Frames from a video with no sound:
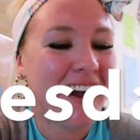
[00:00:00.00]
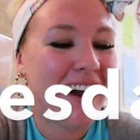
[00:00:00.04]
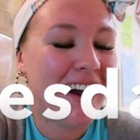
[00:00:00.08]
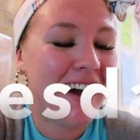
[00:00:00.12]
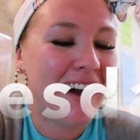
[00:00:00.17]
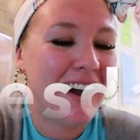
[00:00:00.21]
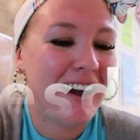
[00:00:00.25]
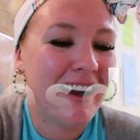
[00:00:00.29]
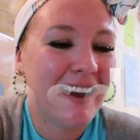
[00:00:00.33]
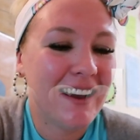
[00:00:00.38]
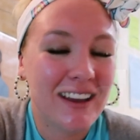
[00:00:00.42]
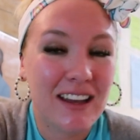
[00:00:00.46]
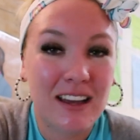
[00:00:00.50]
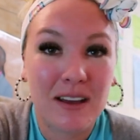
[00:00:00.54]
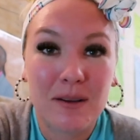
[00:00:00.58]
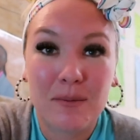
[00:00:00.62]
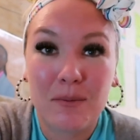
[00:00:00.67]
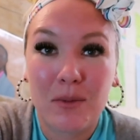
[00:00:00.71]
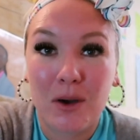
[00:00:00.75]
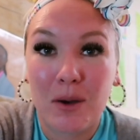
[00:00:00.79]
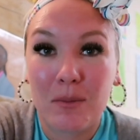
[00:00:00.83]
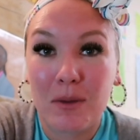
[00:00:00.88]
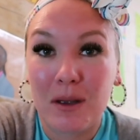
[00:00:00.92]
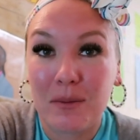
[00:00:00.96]
I
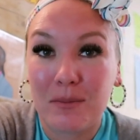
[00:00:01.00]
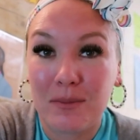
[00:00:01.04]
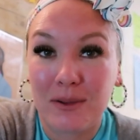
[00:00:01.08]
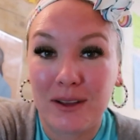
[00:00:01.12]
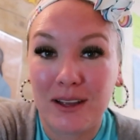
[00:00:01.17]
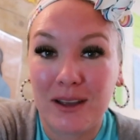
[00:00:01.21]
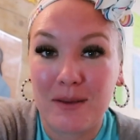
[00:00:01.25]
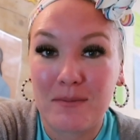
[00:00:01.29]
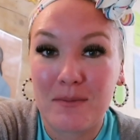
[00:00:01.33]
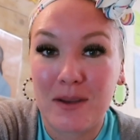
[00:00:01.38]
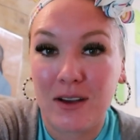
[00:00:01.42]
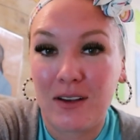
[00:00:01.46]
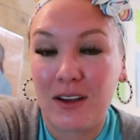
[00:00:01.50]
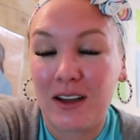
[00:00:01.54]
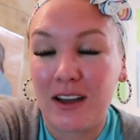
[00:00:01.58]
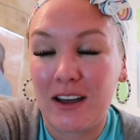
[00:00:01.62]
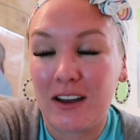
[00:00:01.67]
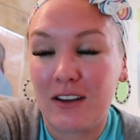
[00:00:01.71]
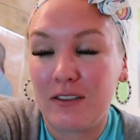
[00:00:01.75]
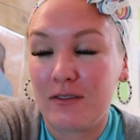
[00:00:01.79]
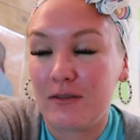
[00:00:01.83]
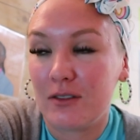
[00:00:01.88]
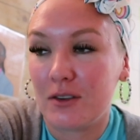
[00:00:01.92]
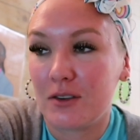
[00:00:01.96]
am on my plan bell. I
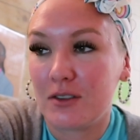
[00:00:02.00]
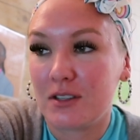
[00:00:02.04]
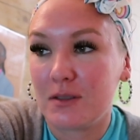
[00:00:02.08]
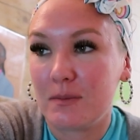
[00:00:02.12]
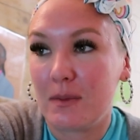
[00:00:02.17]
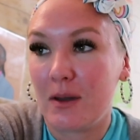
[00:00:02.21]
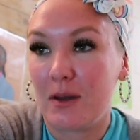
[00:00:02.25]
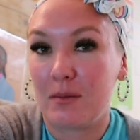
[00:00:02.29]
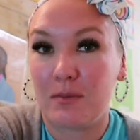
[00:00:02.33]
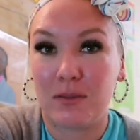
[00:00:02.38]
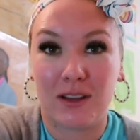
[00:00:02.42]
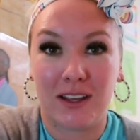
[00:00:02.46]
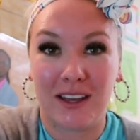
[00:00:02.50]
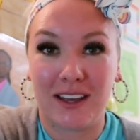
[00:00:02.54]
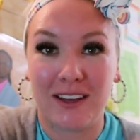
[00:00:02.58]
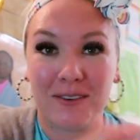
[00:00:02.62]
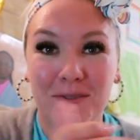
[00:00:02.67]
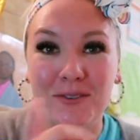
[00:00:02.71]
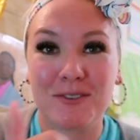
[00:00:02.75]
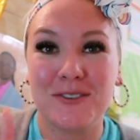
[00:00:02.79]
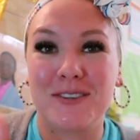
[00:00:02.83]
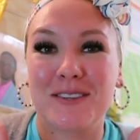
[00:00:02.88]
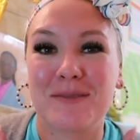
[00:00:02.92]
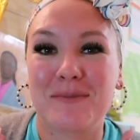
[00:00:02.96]
had a first bell
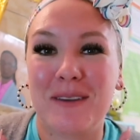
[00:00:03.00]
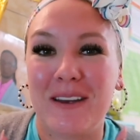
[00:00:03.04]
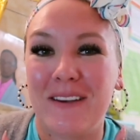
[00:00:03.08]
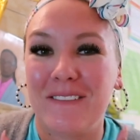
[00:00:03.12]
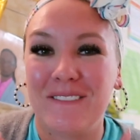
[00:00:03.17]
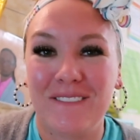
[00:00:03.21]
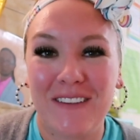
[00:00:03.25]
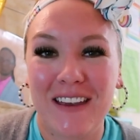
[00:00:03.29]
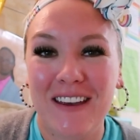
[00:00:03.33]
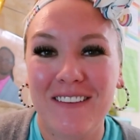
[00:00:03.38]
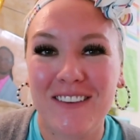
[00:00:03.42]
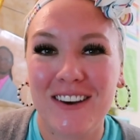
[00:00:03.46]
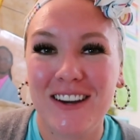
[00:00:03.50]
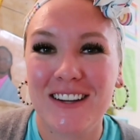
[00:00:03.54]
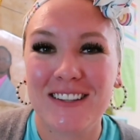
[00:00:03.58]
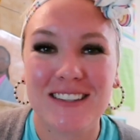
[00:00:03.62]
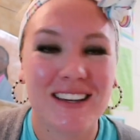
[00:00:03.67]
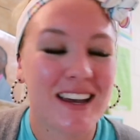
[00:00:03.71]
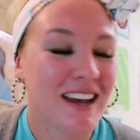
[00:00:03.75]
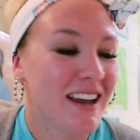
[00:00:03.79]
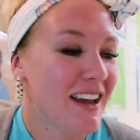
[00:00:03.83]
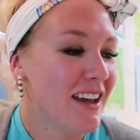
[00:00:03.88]
plan, which is my favorite.